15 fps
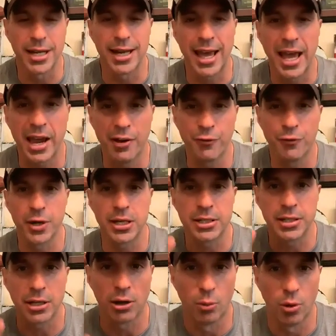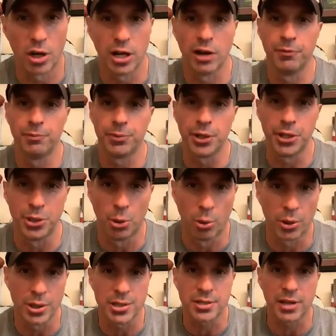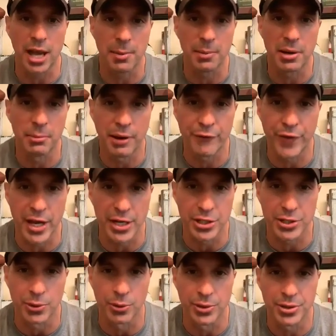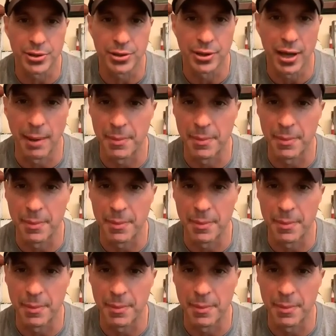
and every single one of them, the door is slamming in my face, George.